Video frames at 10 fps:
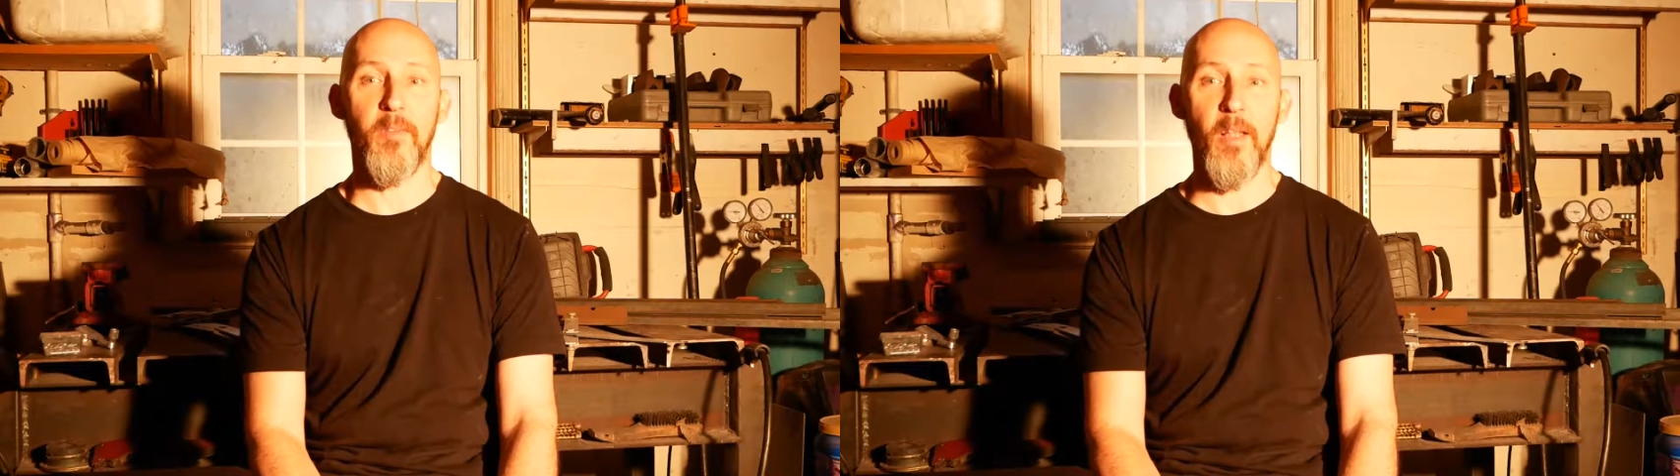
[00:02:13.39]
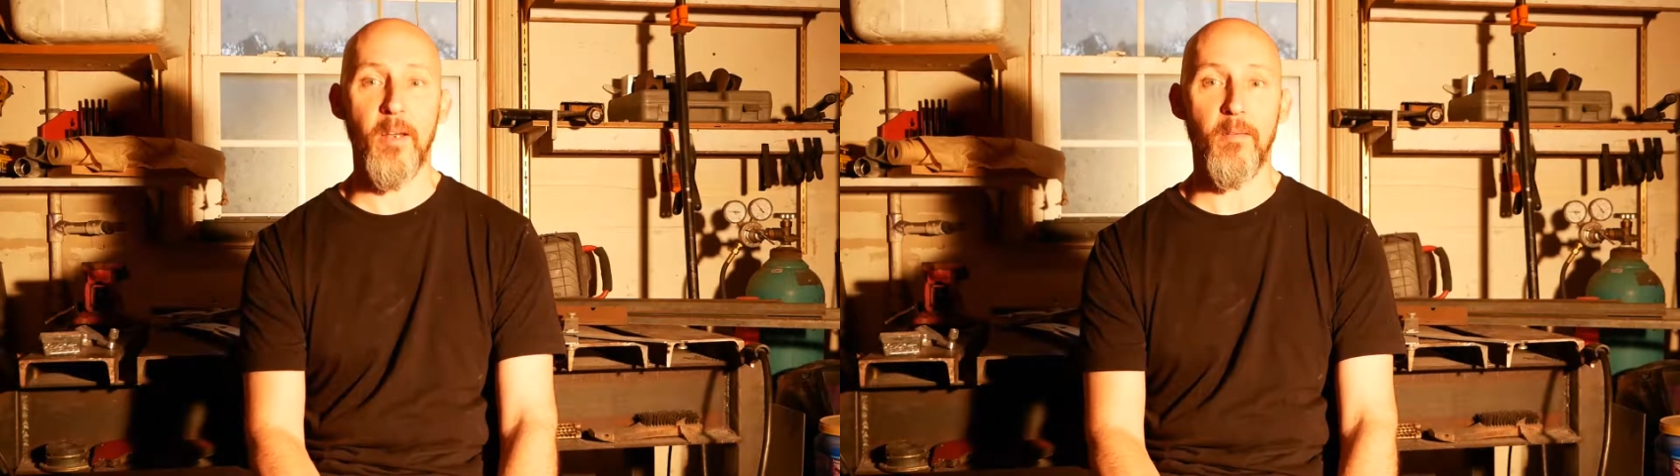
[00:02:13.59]

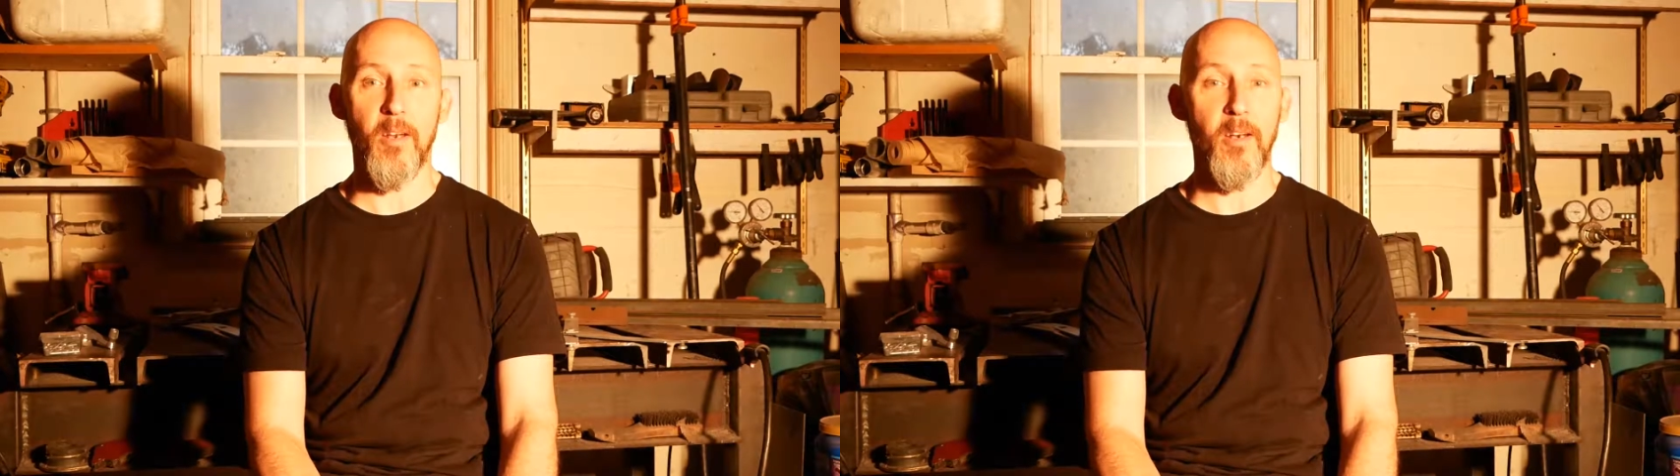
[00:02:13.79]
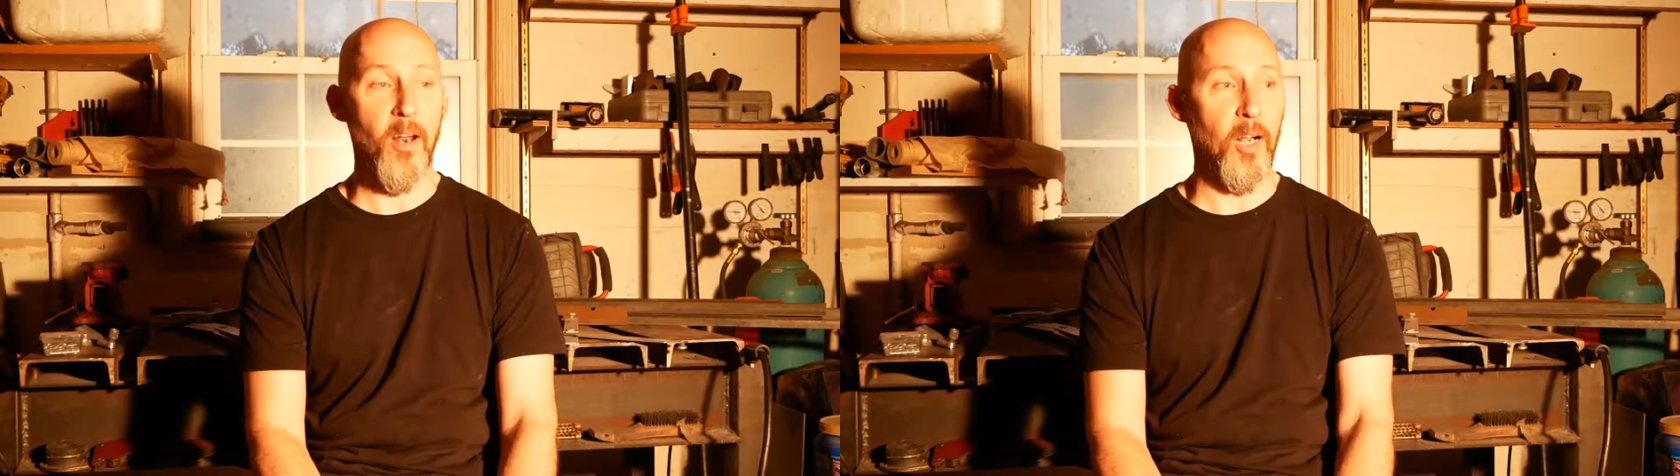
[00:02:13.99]
They
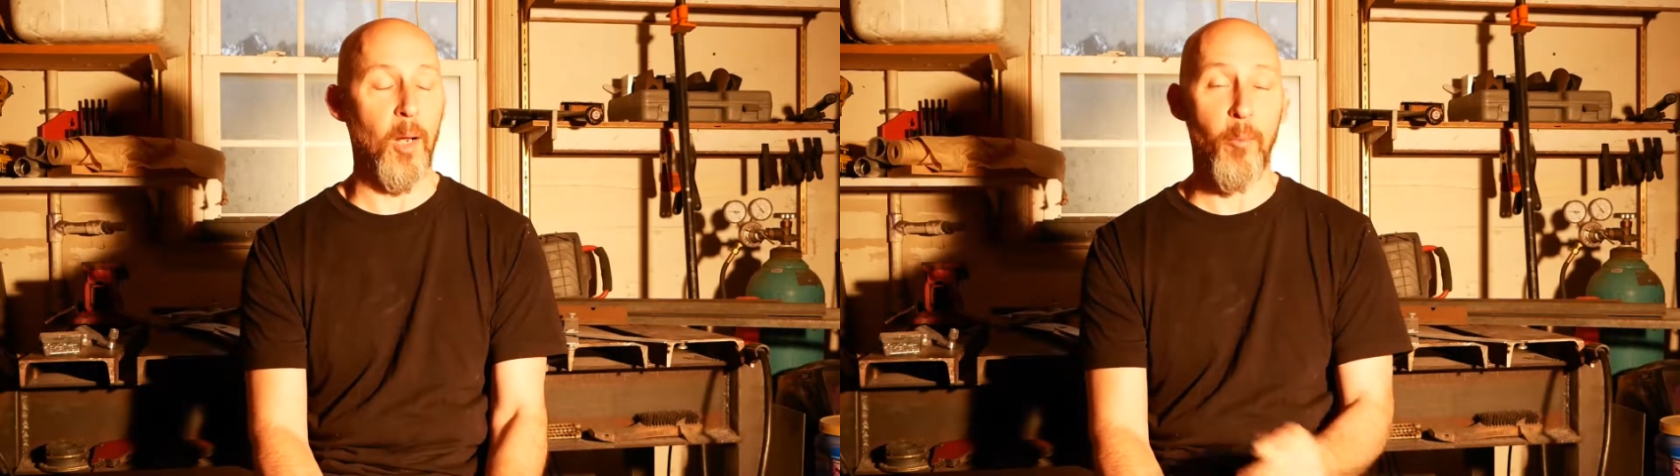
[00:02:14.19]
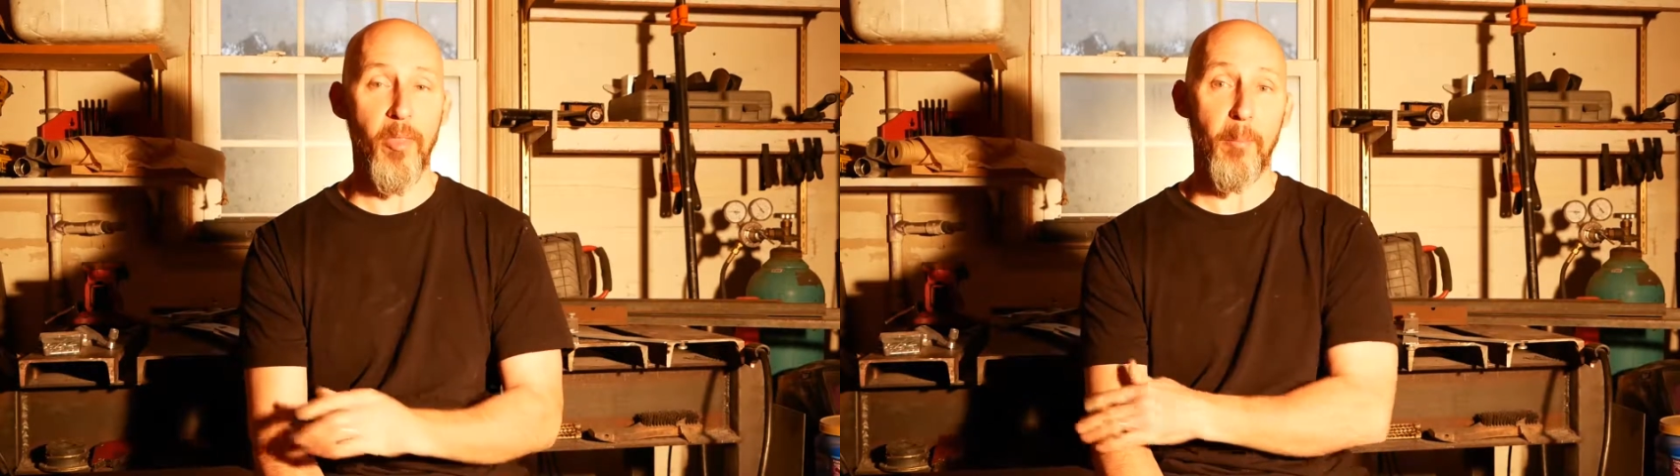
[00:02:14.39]
did not
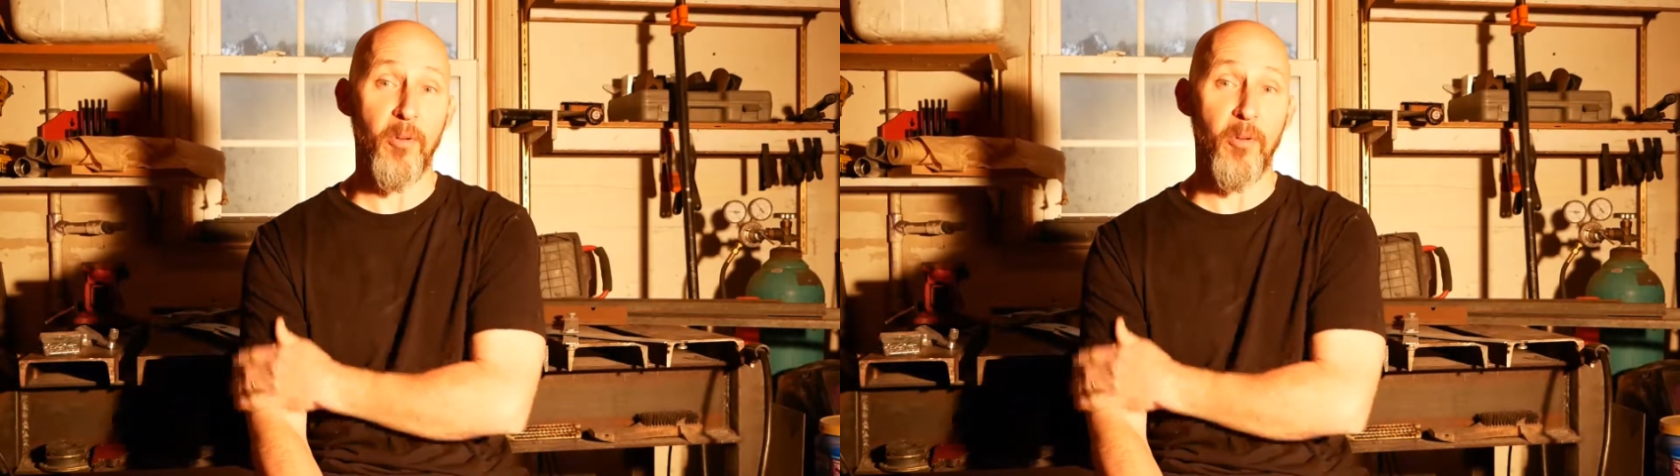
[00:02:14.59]
come with that